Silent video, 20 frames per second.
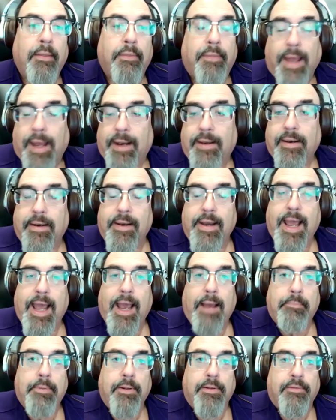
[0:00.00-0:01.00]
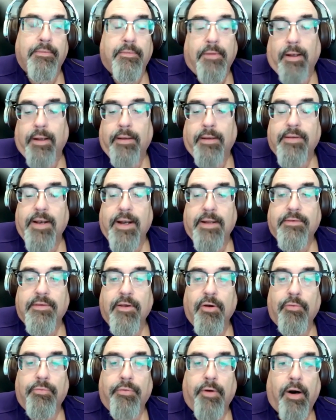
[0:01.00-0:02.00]
That didn't happen, at least not
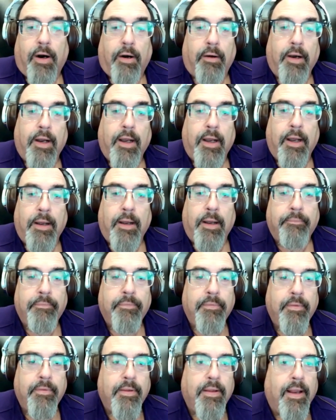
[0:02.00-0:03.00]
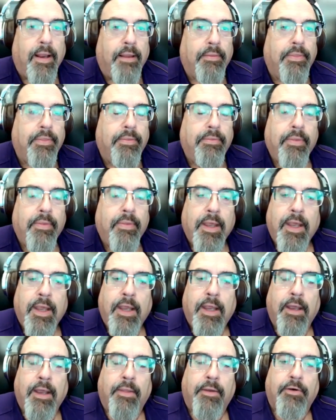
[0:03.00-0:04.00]
so far.
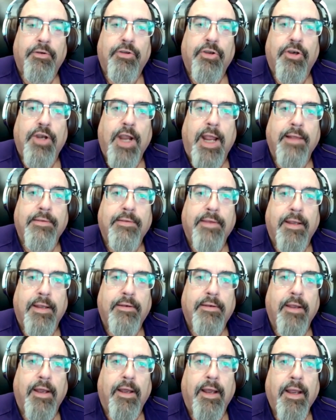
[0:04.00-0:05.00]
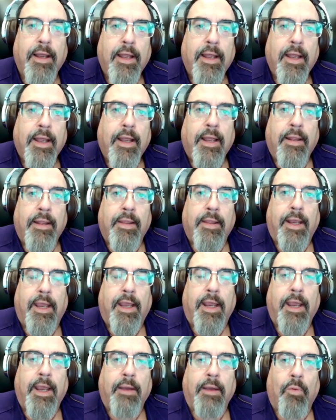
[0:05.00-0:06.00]
There's a chance that they
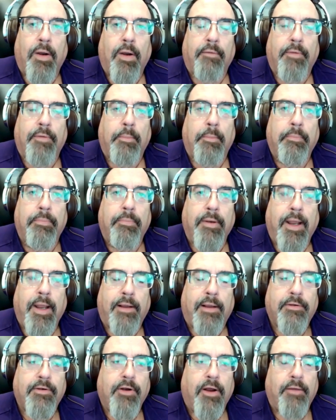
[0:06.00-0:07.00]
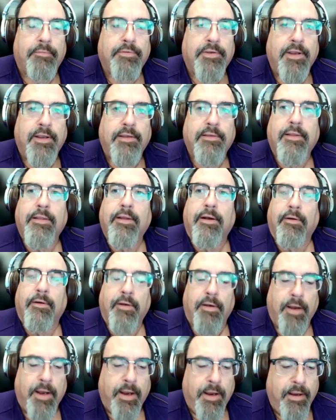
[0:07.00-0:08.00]
could get one of them next off
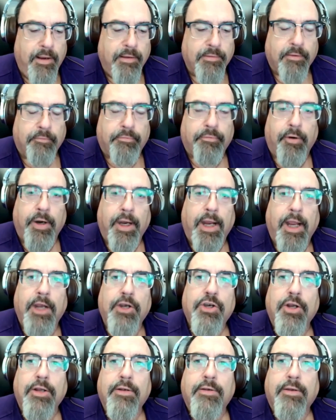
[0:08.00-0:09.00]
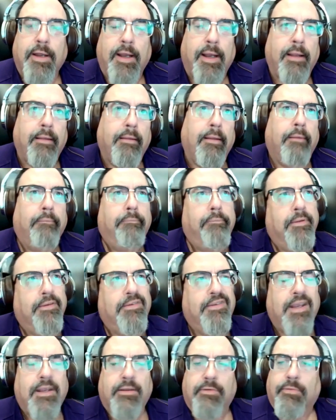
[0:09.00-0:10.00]
season. He's a free agent.
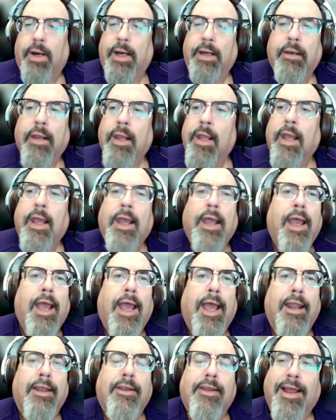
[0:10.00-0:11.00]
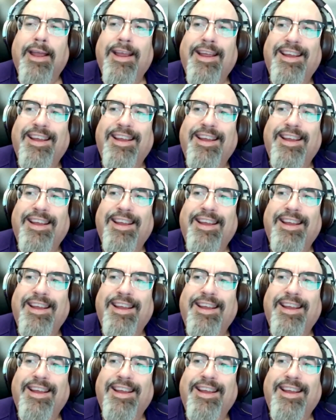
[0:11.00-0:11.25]
Cease, right? And